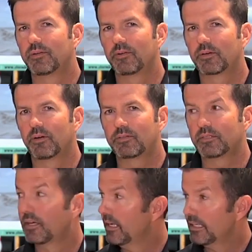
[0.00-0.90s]
Gold Level
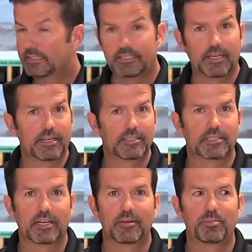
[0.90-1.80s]
Coach, staying
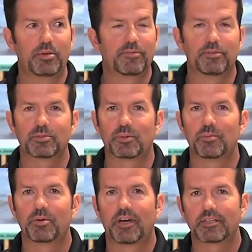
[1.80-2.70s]
inside of beautiful
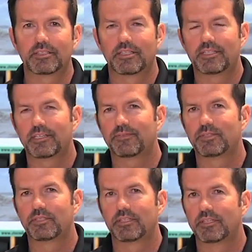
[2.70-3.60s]
Storm products in the test
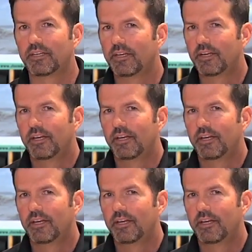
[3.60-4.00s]
facility.